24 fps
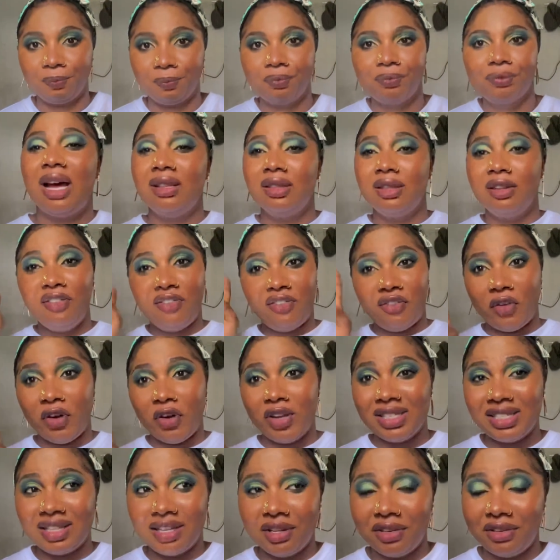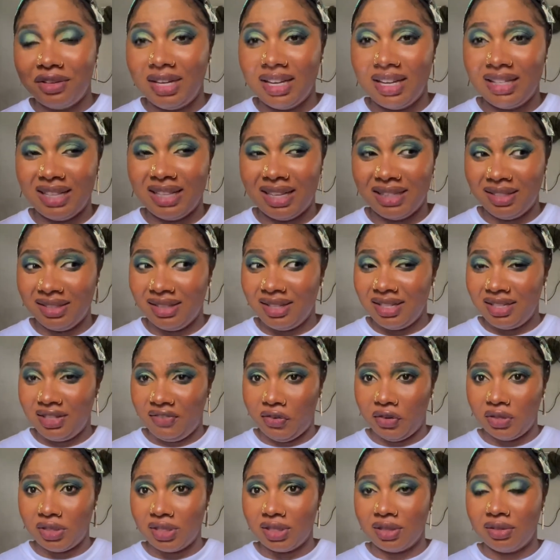And the fourth ingredient, I think this is the
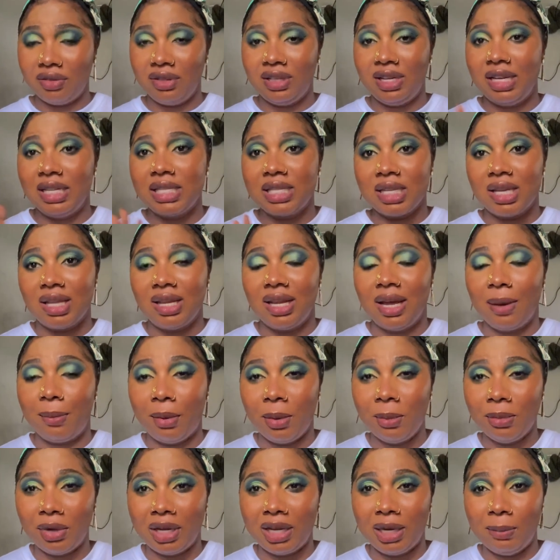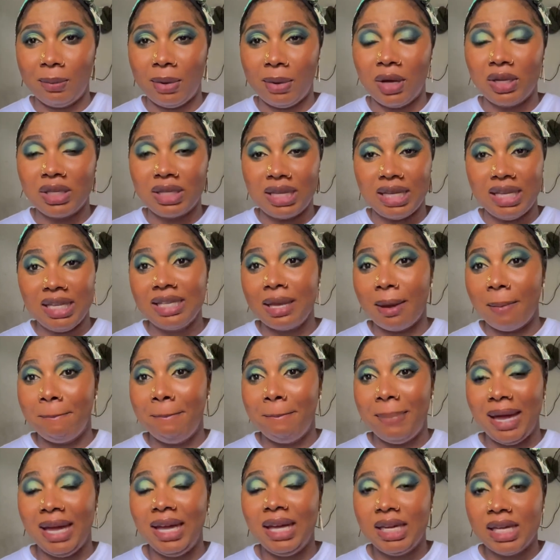fourth ingredient that I'm talking about, is
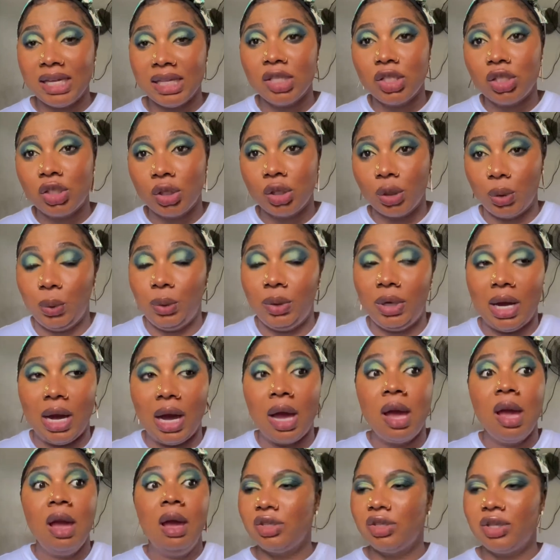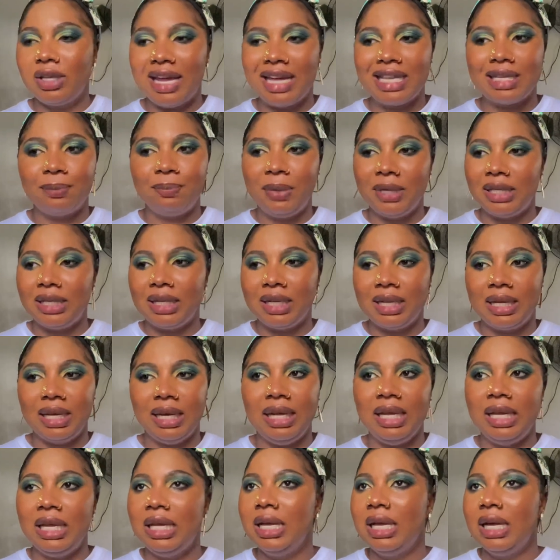baking soda. So that is
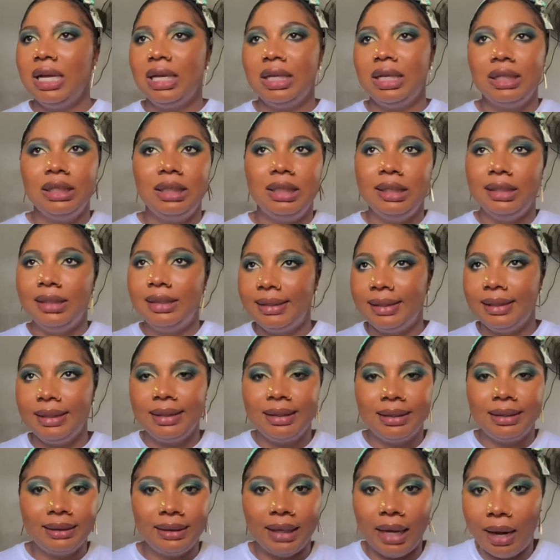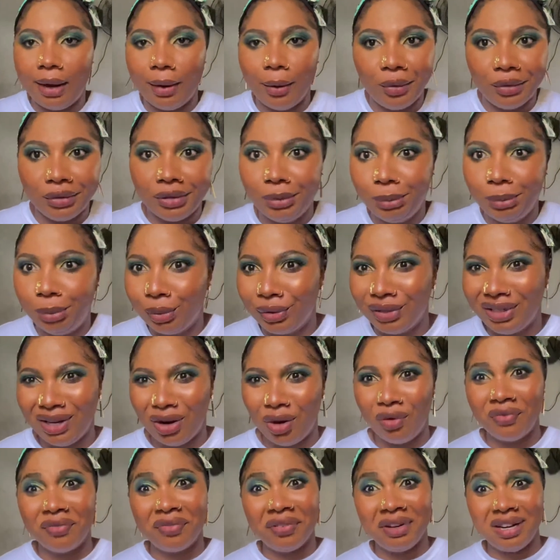basically the sister or the brother
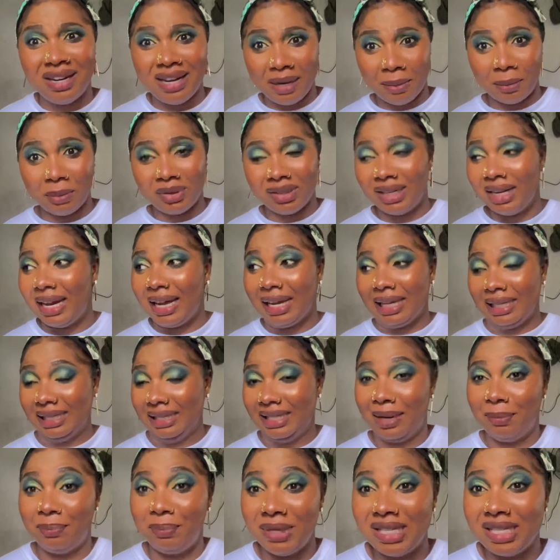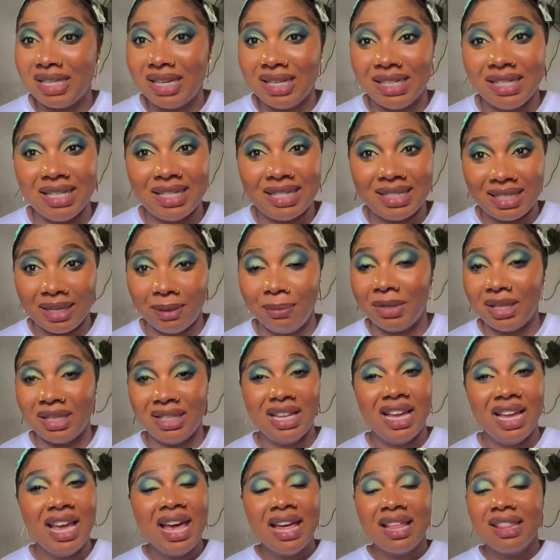of lemon. Like, they're basically the same
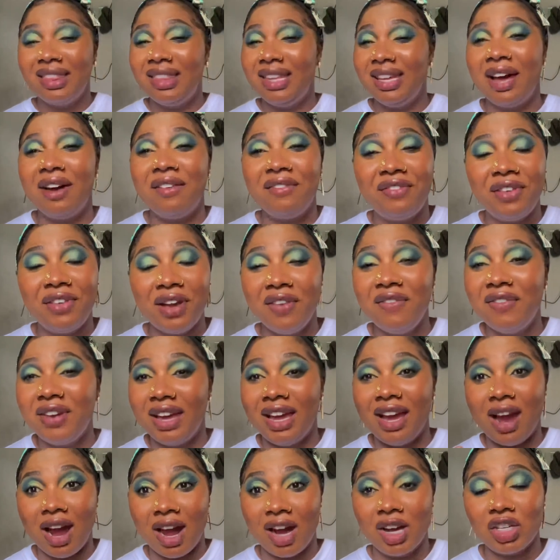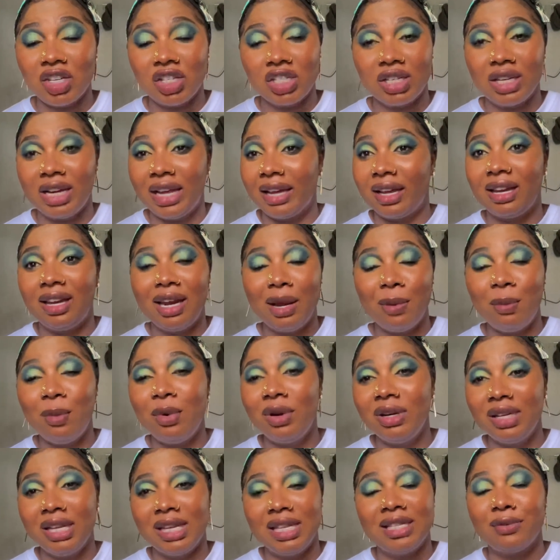thing. They are very, very harsh. Like,
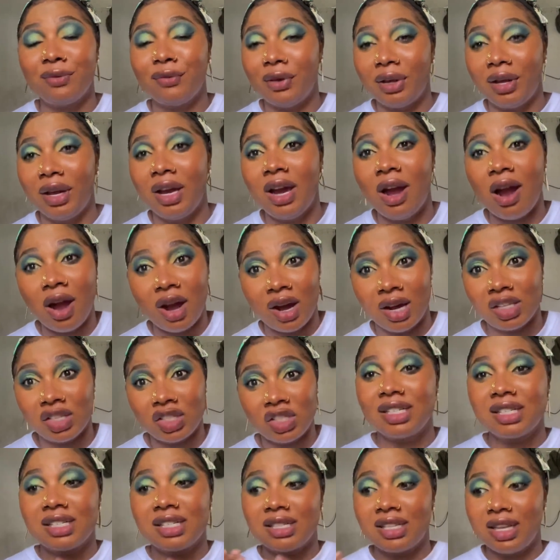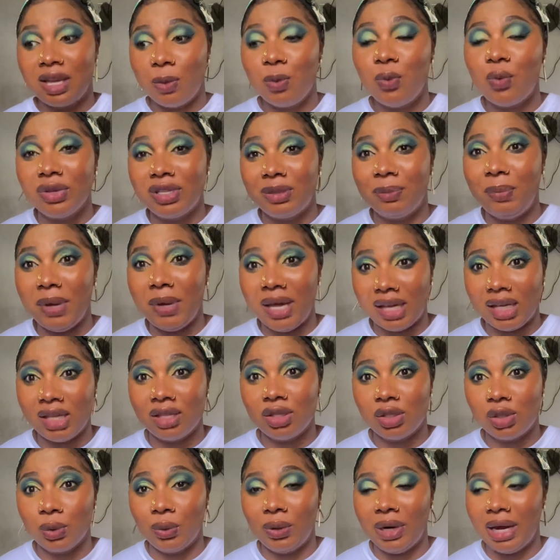lemon is very harsh, same with baking
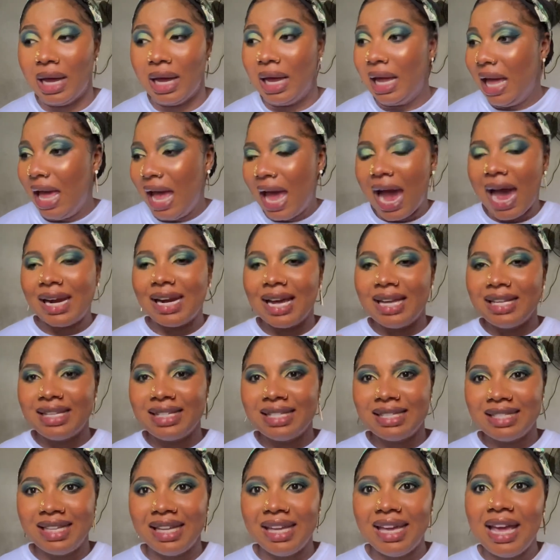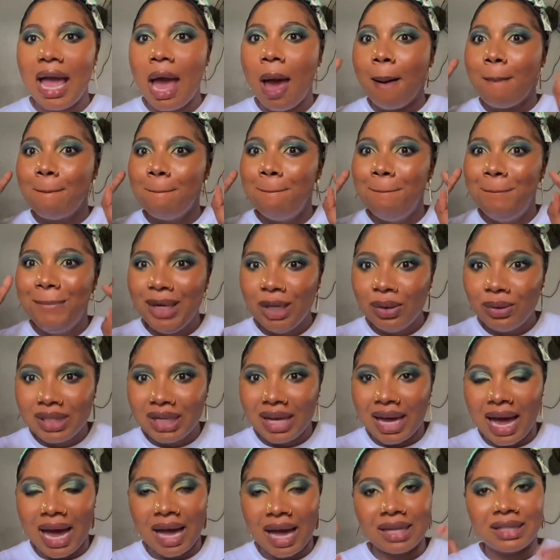soda. And I see
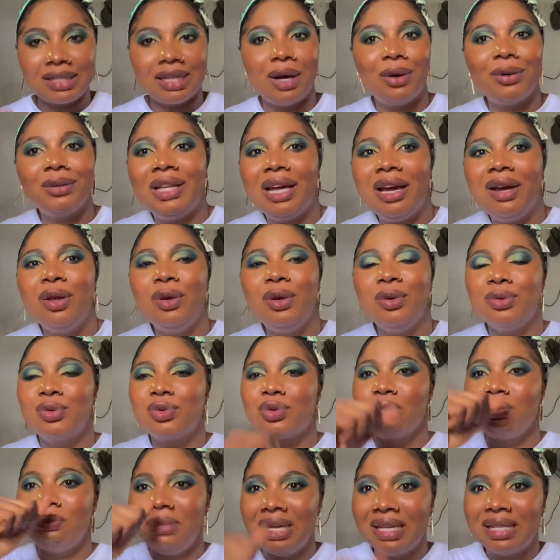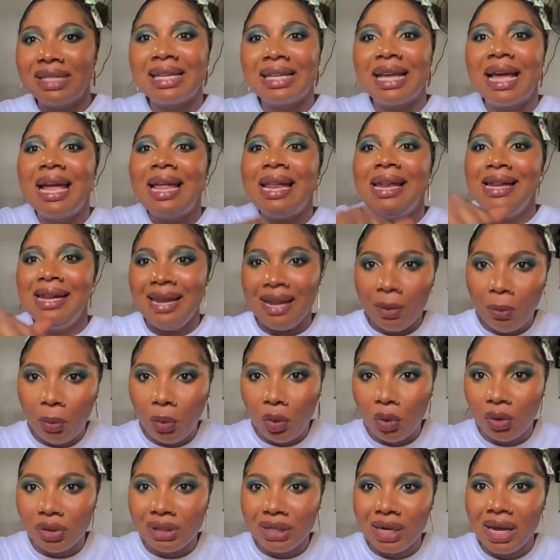beauty ads that will tell you to mix
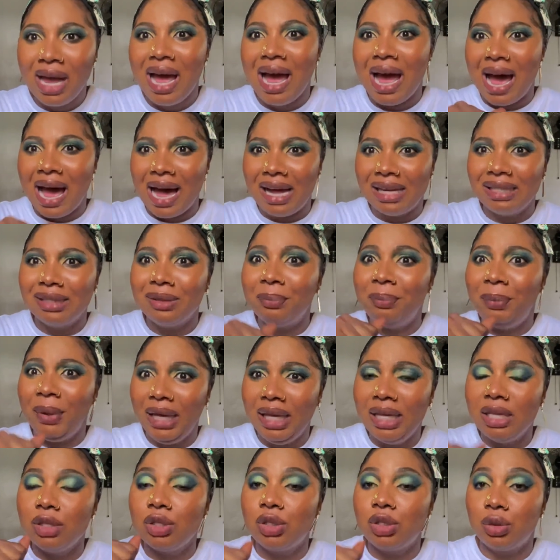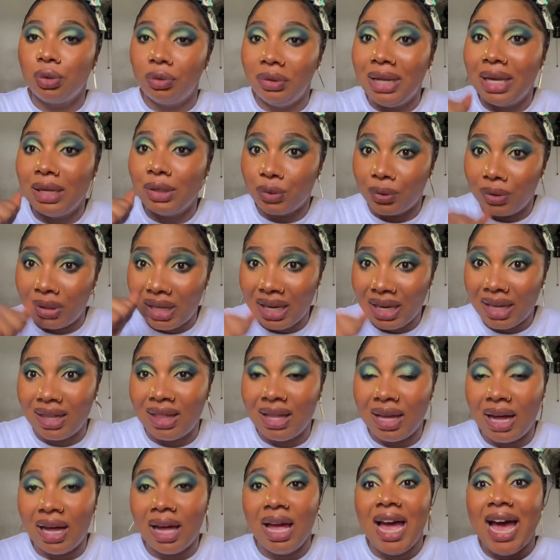lemon and baking soda
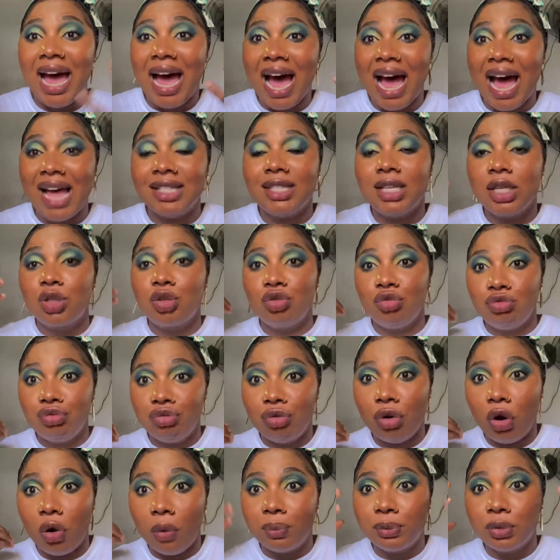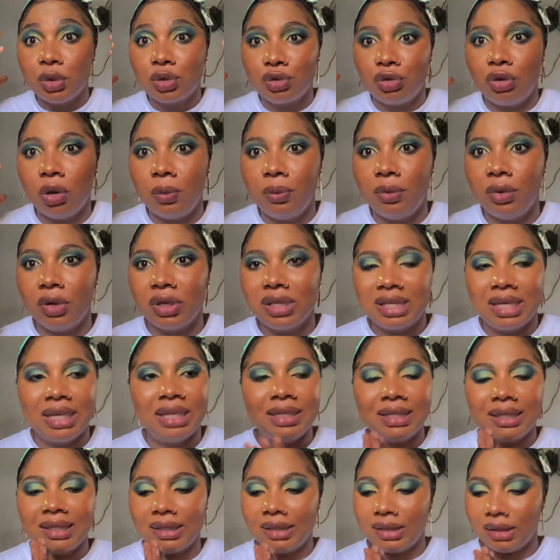together. as a scrub to scrub your
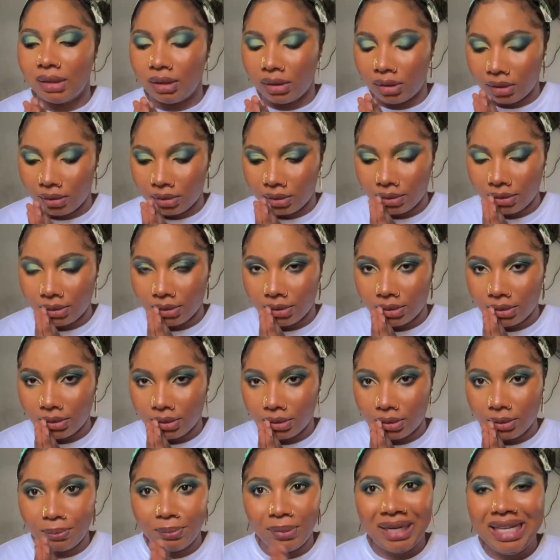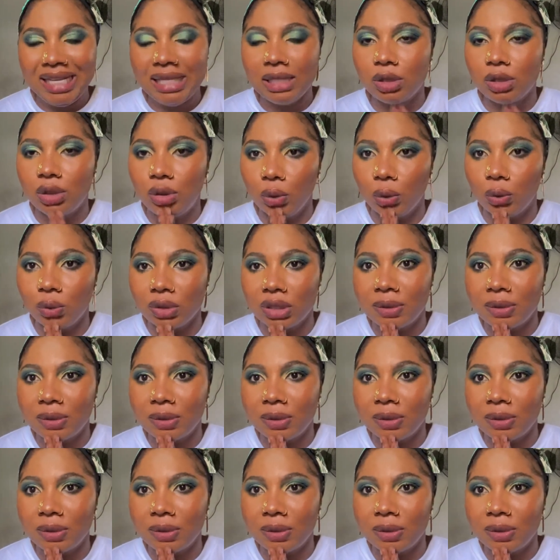skin. Please don't.